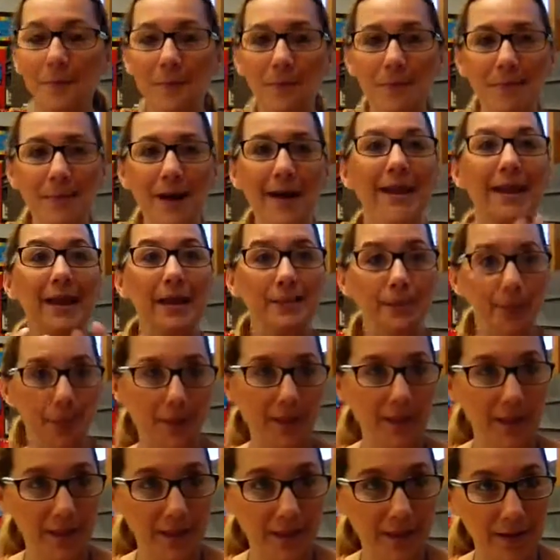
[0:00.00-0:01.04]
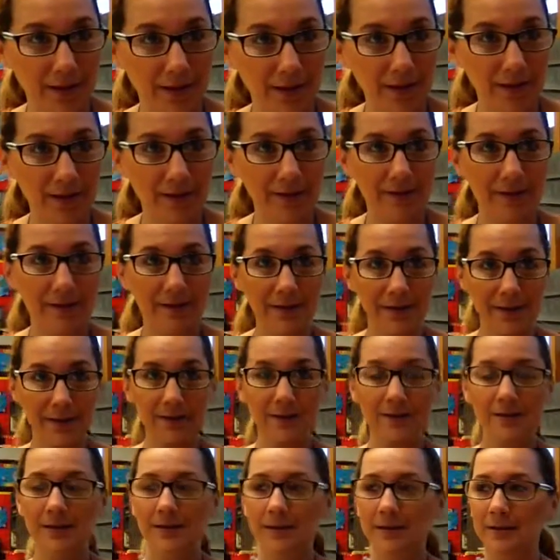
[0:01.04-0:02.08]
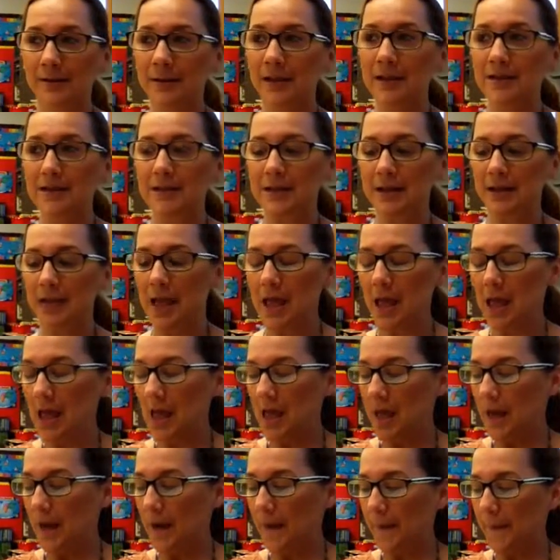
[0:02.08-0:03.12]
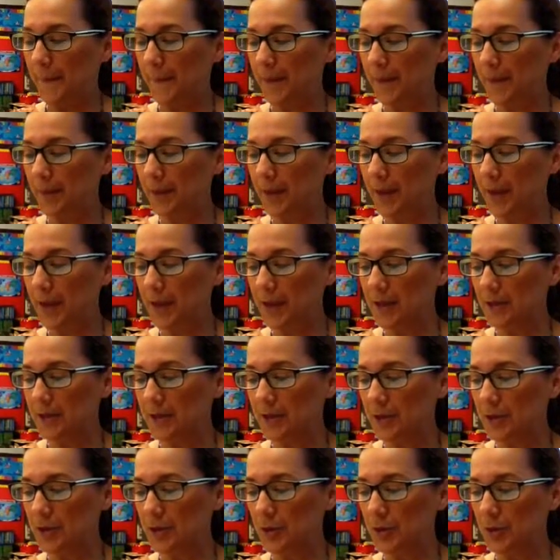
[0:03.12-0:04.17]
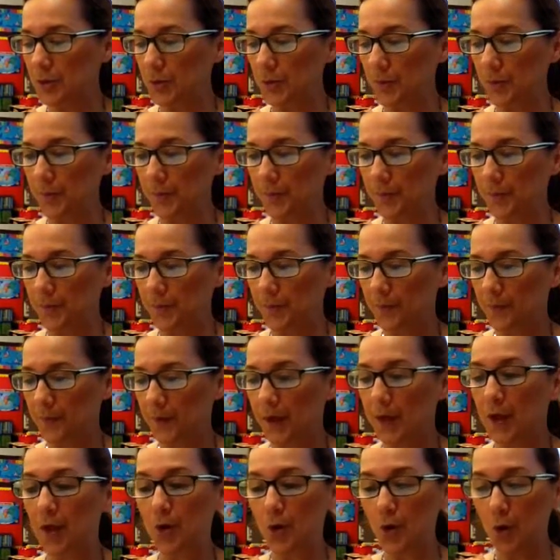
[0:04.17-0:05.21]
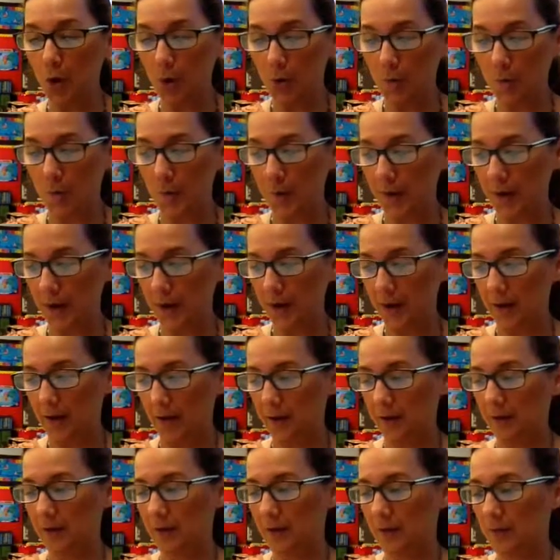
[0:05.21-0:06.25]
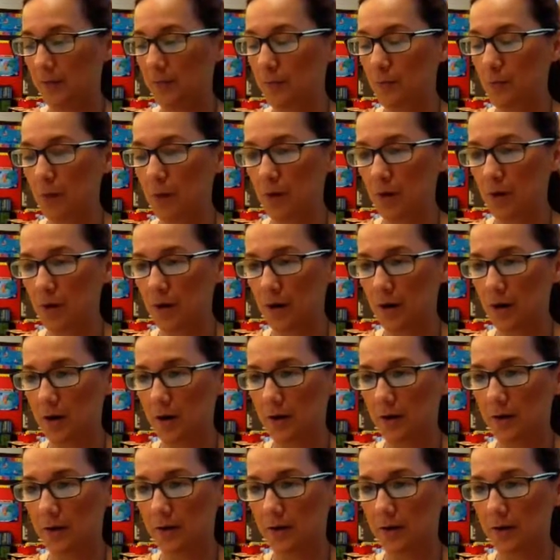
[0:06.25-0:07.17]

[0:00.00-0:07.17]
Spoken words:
my input in the lesson is to incorporate more